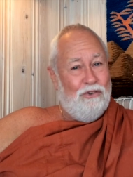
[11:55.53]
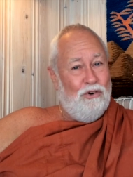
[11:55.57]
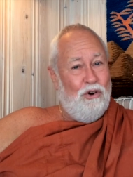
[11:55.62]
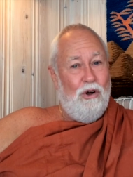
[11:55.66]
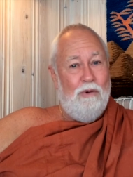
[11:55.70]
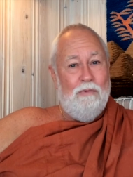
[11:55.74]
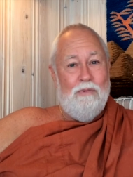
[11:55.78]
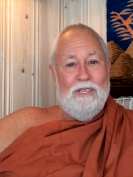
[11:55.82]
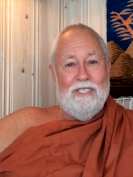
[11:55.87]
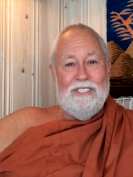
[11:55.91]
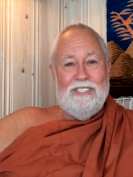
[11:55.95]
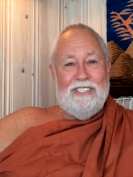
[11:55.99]
for
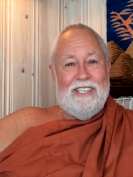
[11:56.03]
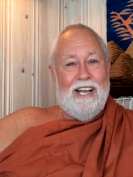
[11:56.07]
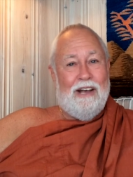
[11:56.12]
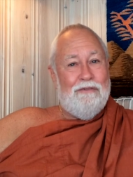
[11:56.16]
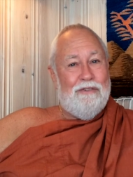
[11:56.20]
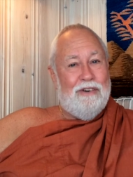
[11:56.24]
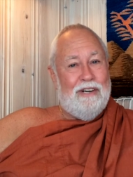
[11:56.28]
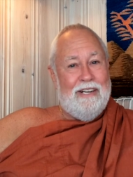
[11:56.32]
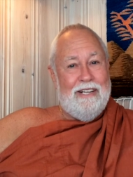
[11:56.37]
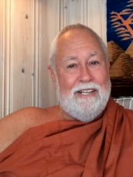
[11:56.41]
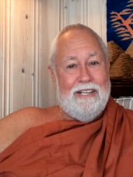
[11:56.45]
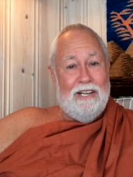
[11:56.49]
almost
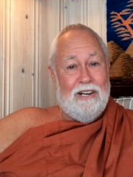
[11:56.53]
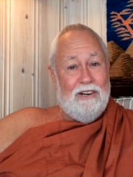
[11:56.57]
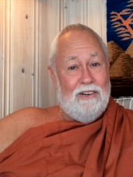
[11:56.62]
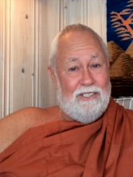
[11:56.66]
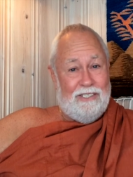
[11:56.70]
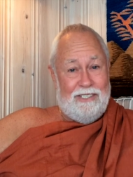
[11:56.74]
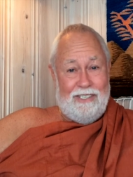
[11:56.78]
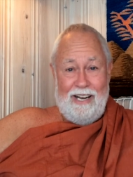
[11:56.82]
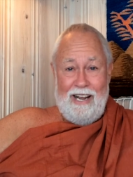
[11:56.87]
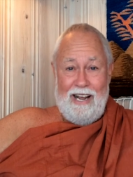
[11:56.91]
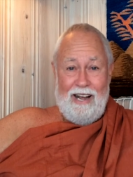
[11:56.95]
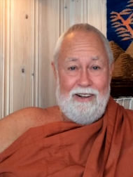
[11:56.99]
70
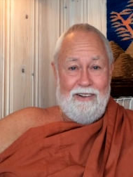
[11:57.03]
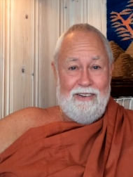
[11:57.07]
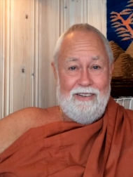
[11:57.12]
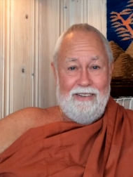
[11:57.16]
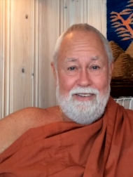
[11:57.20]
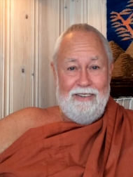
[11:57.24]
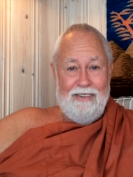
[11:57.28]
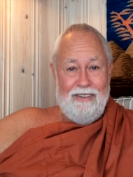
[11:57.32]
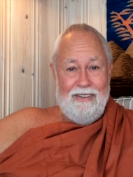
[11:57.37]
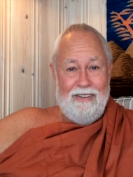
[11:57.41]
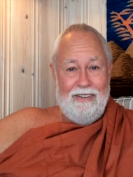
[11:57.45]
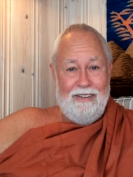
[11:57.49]
years now.
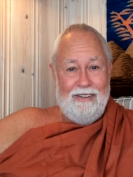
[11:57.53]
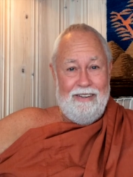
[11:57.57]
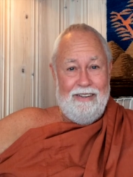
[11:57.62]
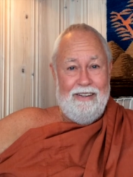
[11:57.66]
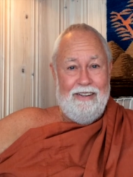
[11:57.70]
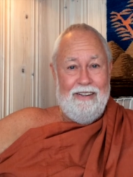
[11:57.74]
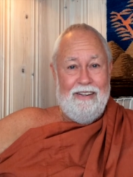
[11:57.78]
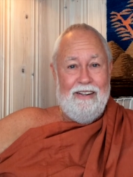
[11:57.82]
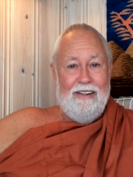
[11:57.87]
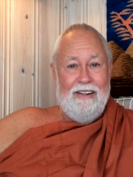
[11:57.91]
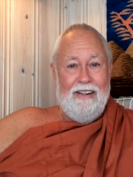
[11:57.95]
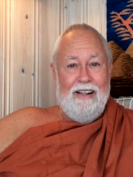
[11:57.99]

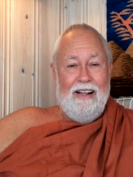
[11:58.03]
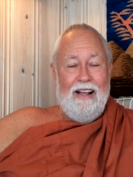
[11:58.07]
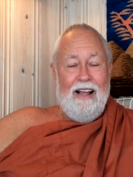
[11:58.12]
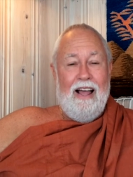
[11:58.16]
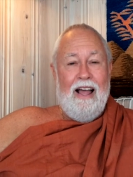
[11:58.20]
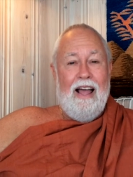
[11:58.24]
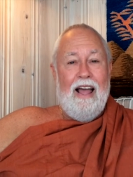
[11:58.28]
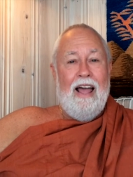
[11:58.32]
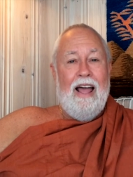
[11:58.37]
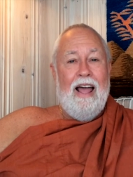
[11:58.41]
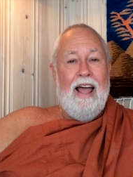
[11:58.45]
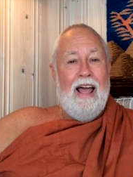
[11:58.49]

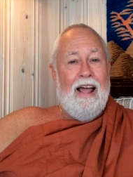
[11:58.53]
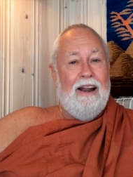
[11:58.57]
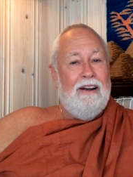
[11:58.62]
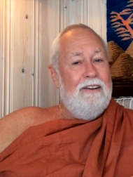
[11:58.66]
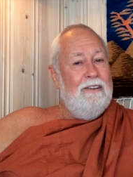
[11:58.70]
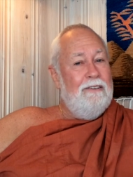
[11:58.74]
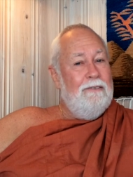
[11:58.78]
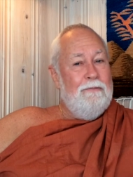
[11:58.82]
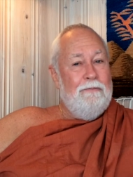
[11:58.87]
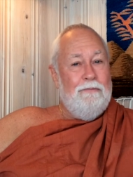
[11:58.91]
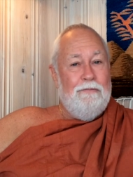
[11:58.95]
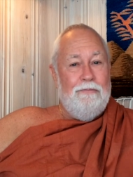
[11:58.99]
And